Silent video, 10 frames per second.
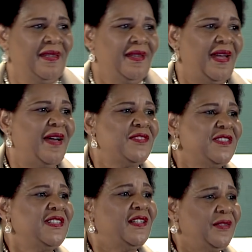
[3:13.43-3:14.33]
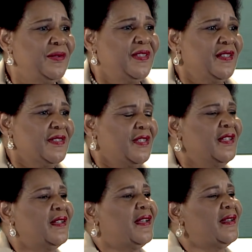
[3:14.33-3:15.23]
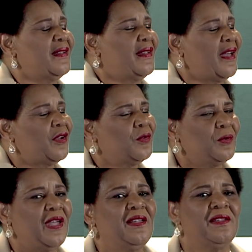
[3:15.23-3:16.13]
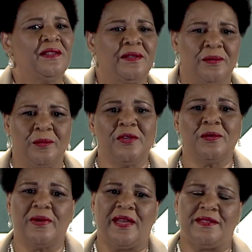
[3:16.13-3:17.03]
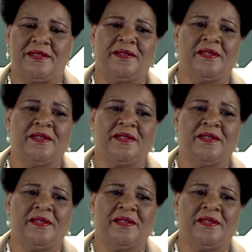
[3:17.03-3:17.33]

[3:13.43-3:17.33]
I have to tell you this, I greatly regret